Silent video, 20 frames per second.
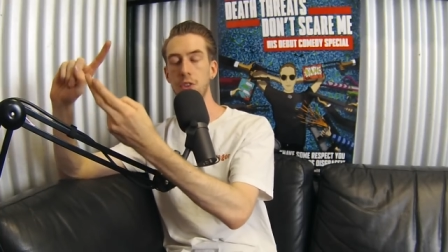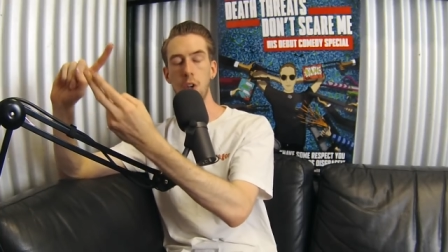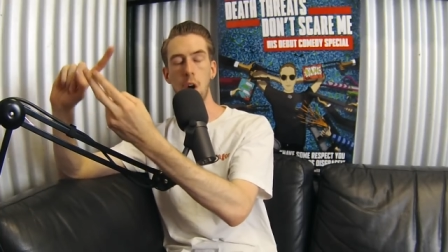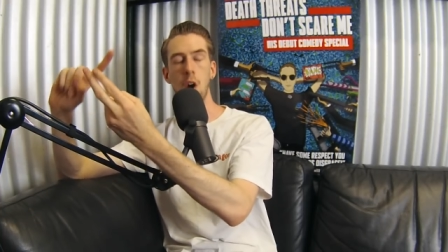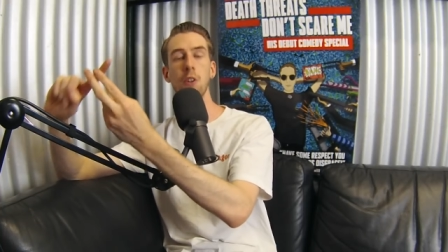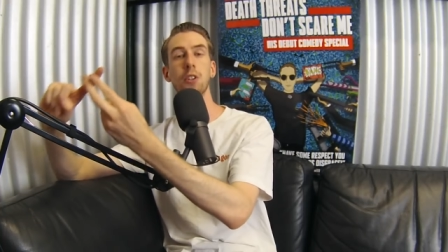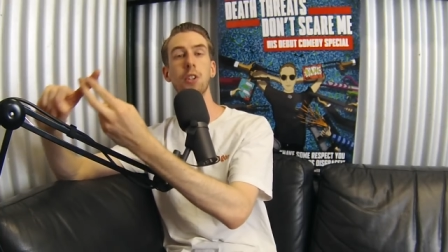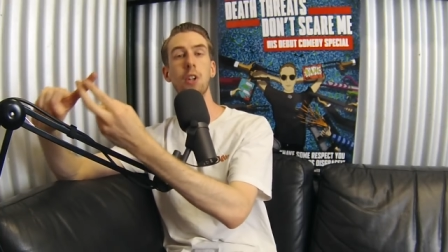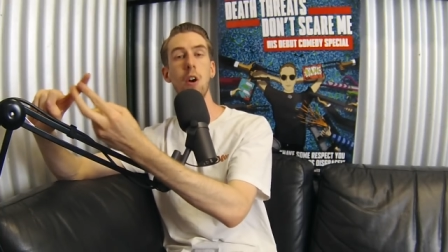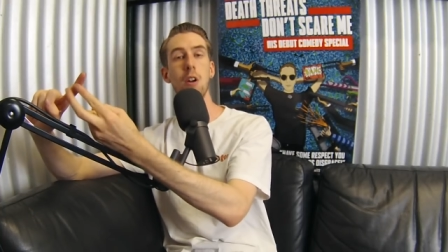
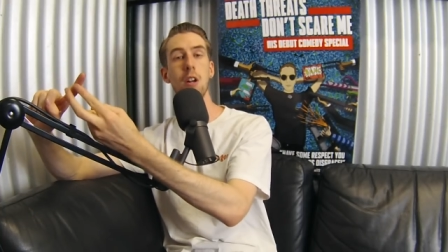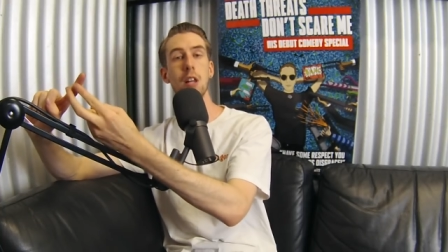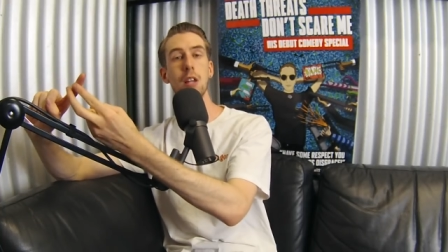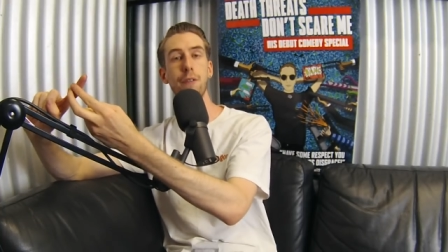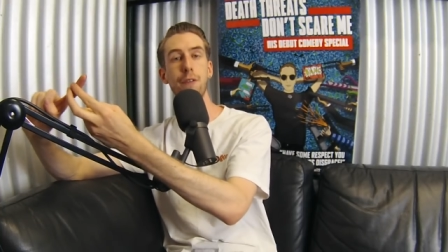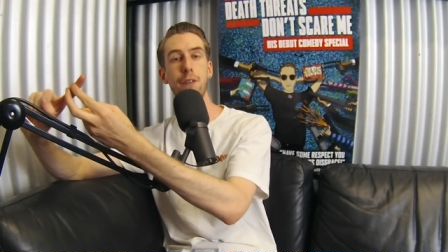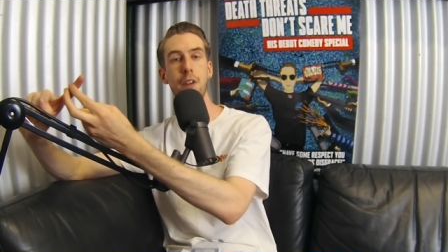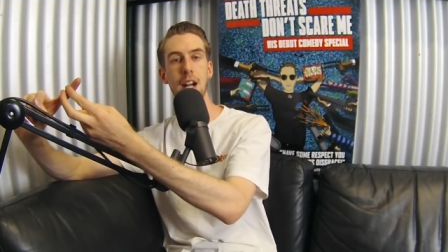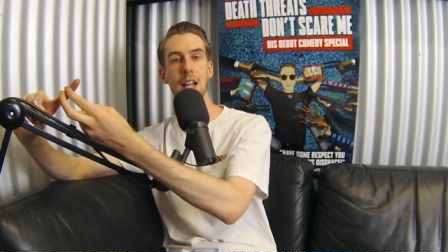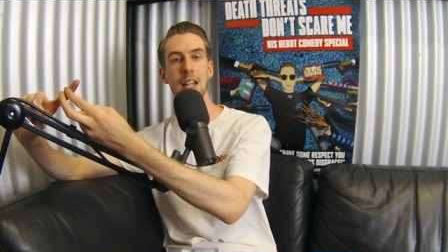Don't go to the
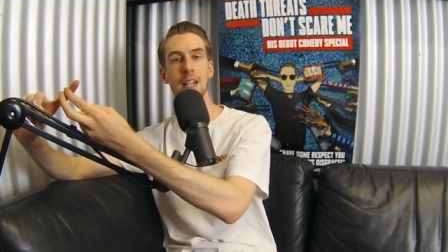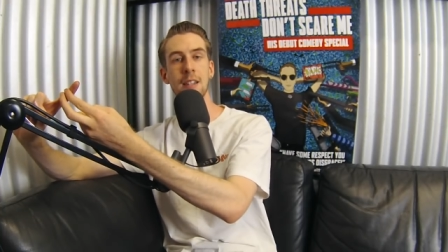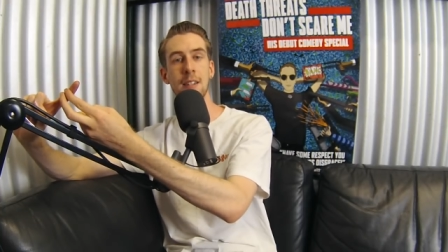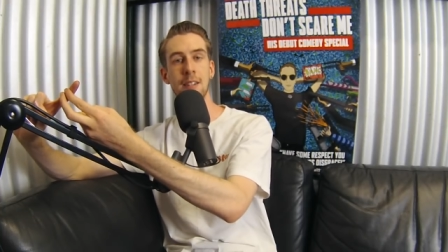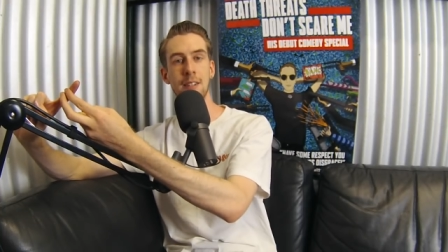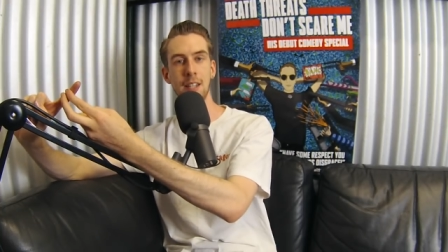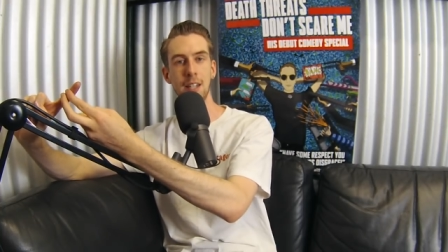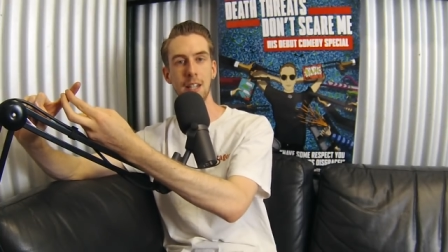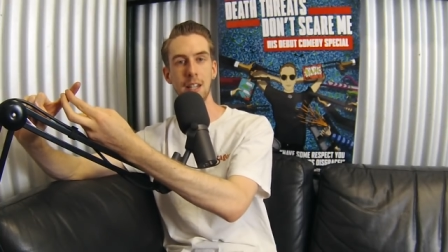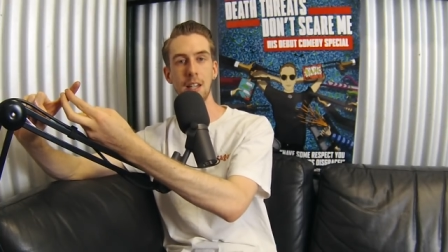fucking
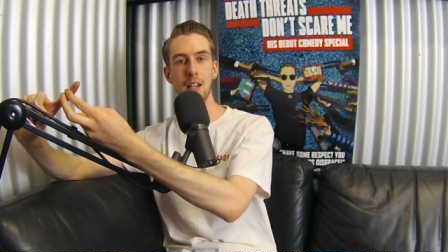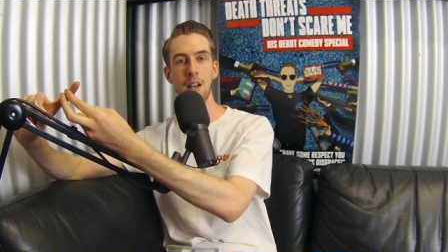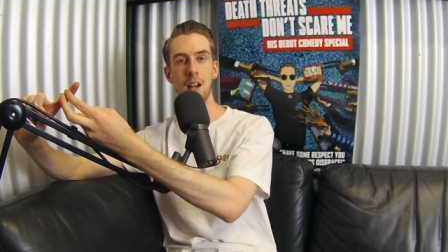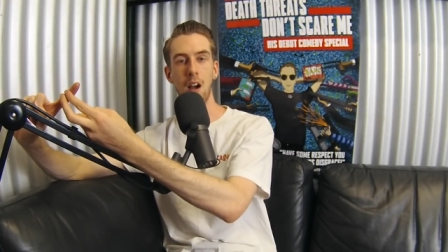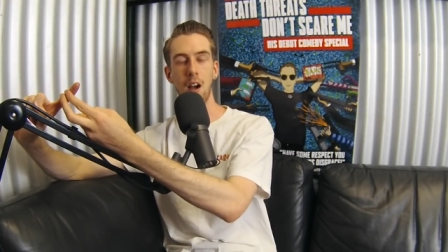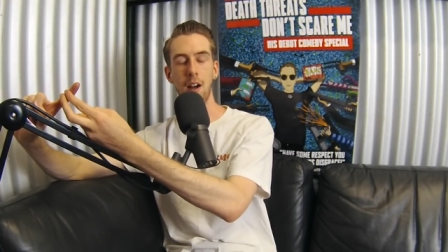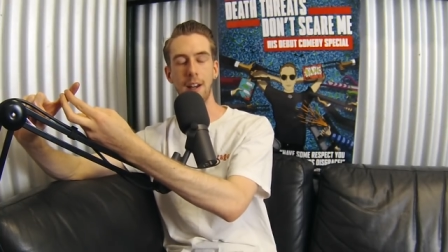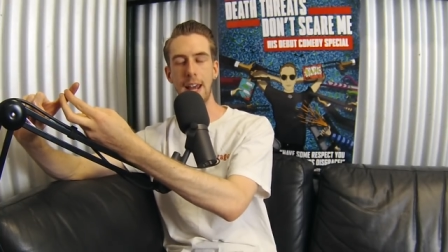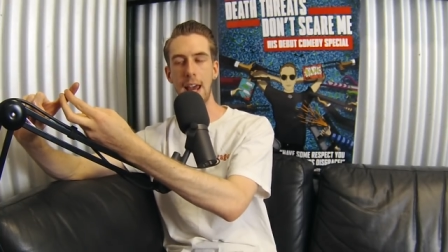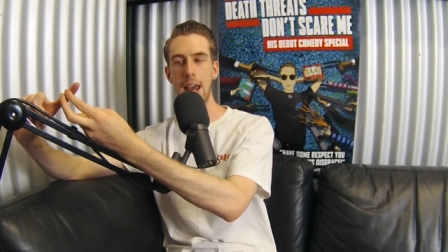city,
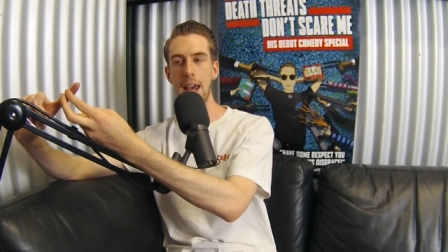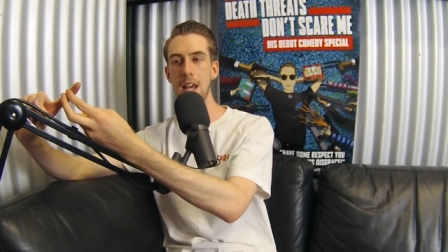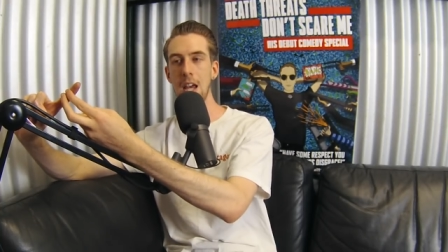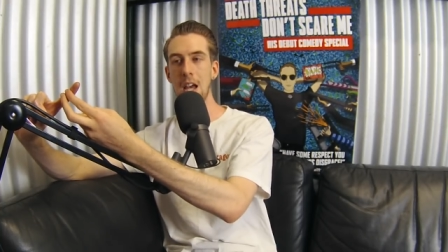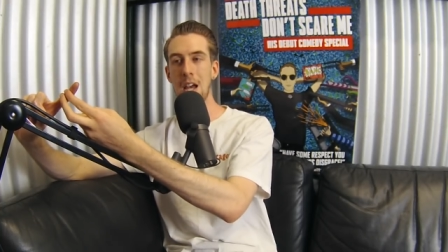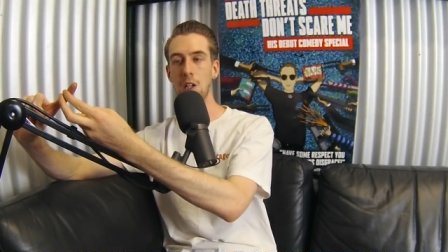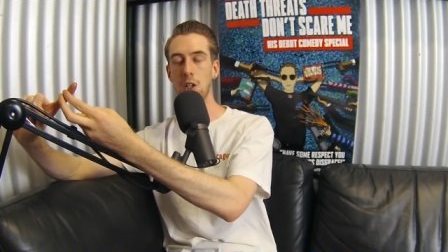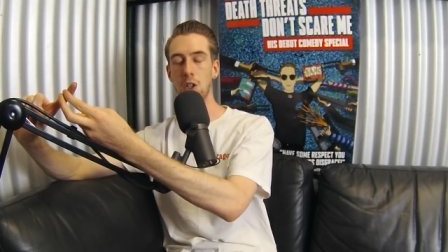okay?